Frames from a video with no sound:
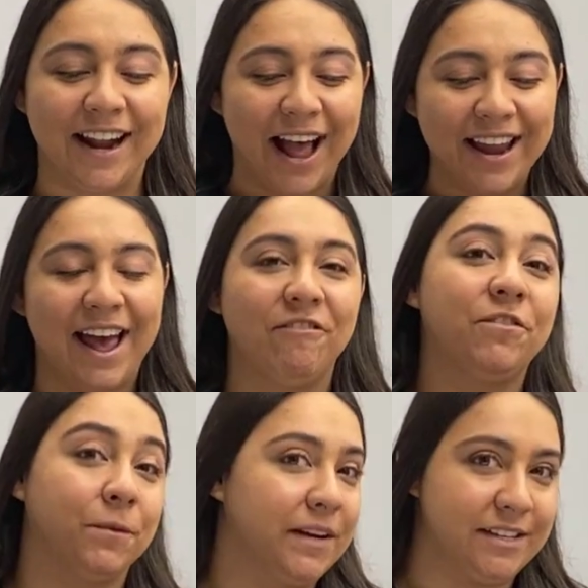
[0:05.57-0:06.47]
and I have
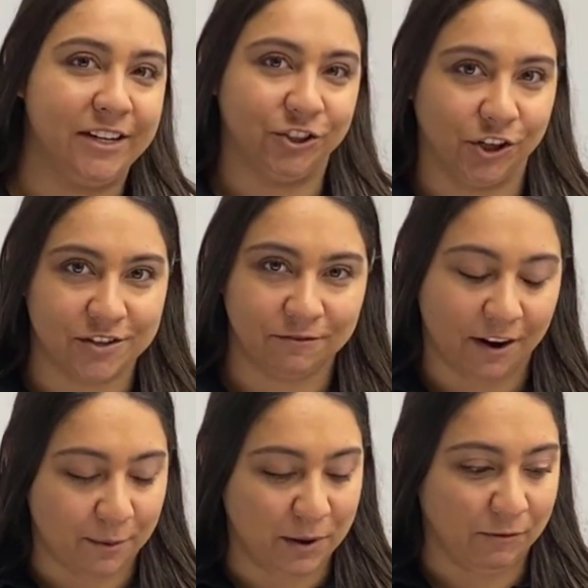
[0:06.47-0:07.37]
three t-shirts in
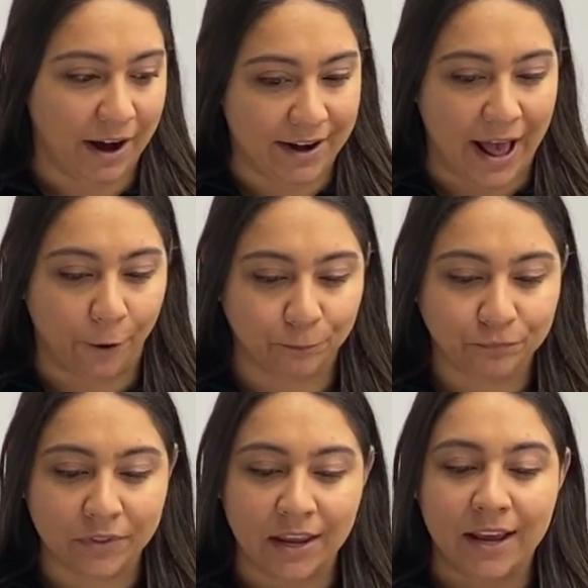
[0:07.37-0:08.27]
front of me right now.
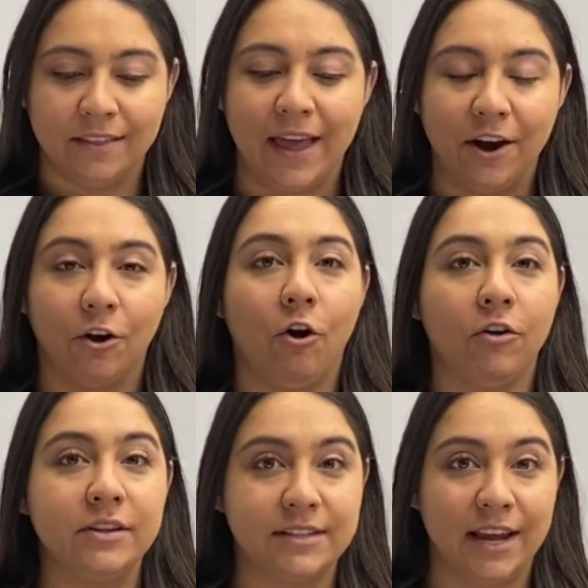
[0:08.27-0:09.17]
They are
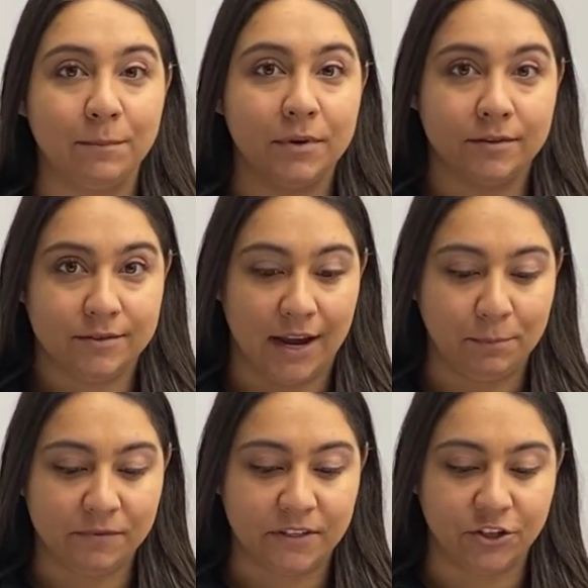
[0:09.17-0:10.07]
all the same
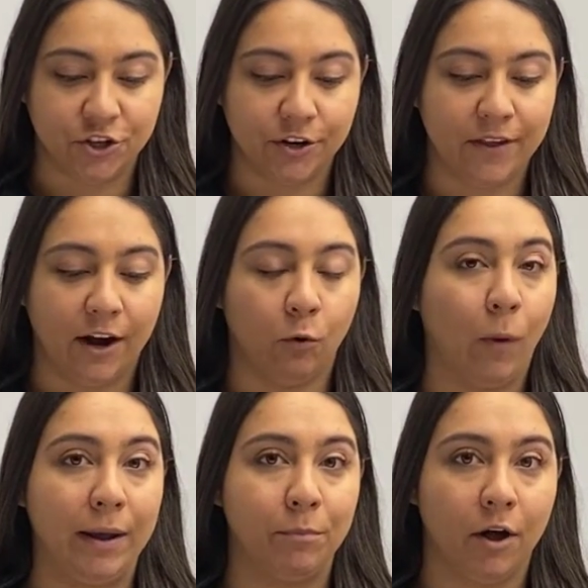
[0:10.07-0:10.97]
type of t-shirt. They are
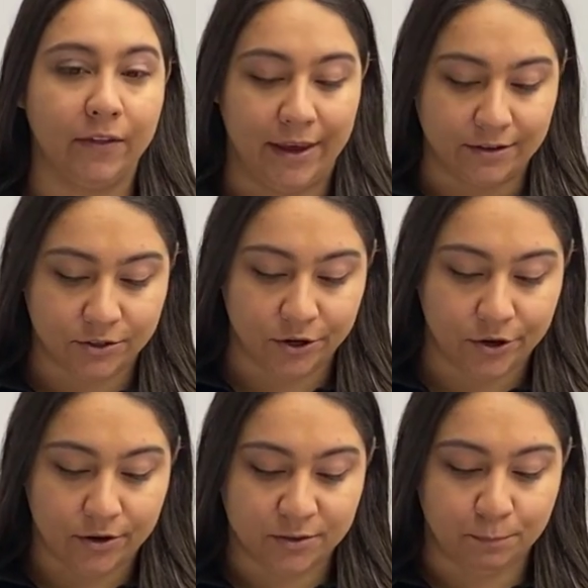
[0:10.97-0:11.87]
white
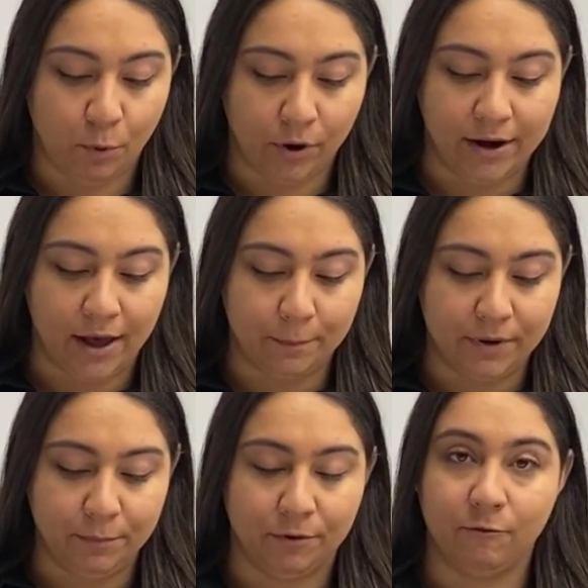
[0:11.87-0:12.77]
polyester Port &
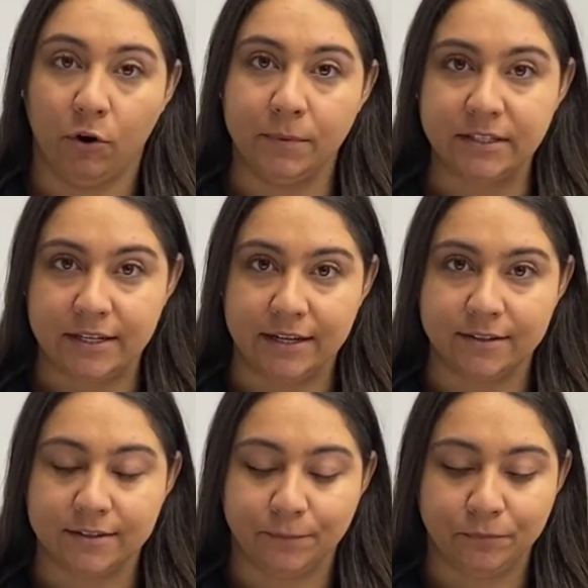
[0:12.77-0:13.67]
Company performance
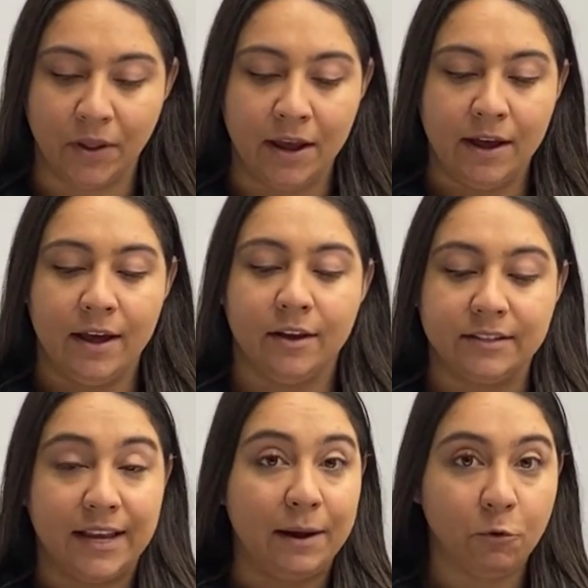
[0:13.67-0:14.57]
tees.
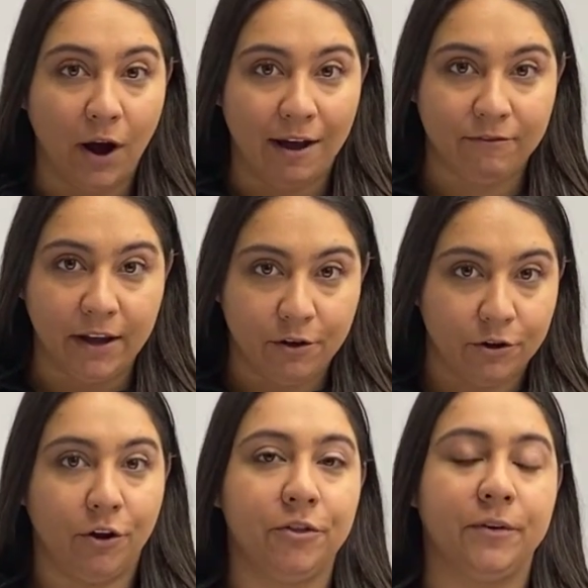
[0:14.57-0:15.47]
Same graphic
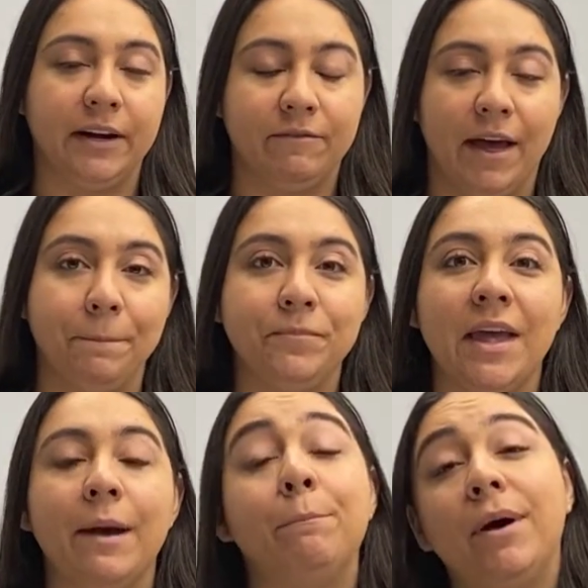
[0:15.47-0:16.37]
on all three of them,
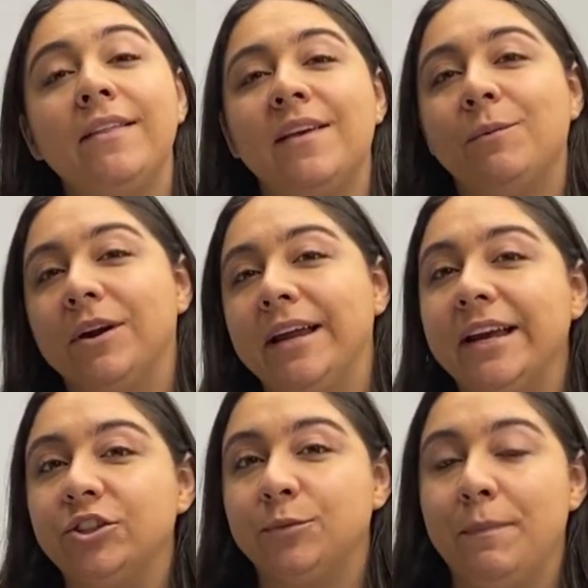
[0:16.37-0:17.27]
but they were
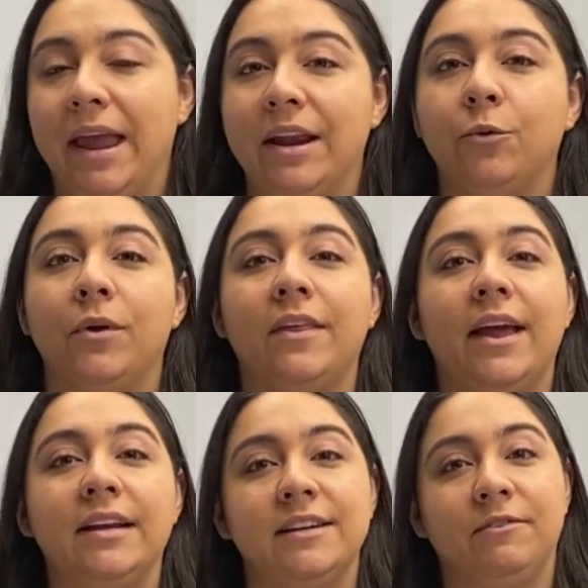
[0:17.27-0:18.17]
each made with
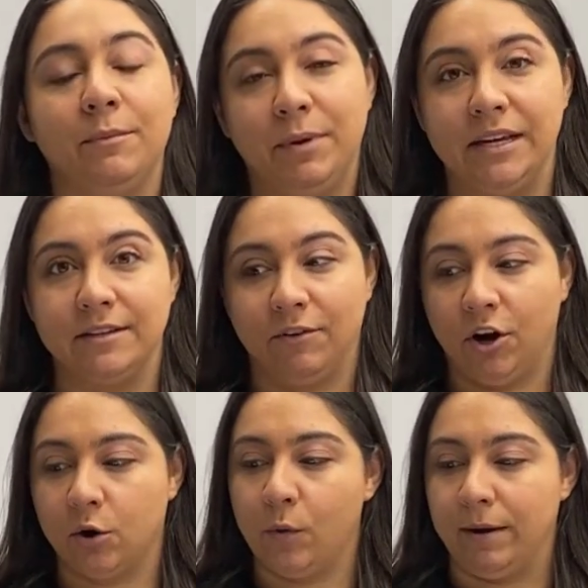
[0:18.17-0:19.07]
a different piece of
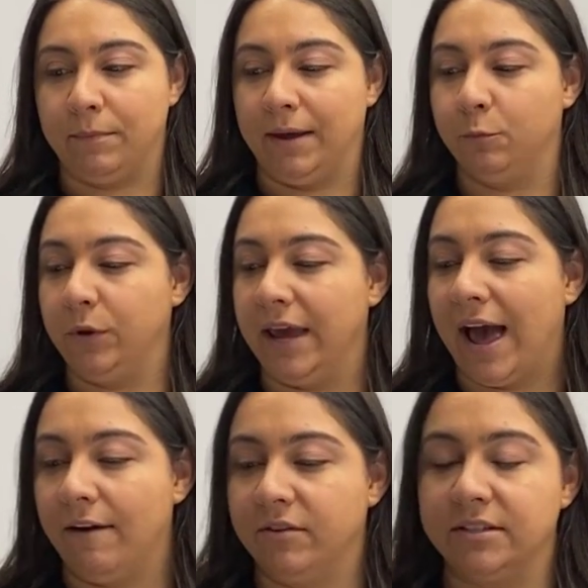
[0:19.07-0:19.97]
our equipment. We have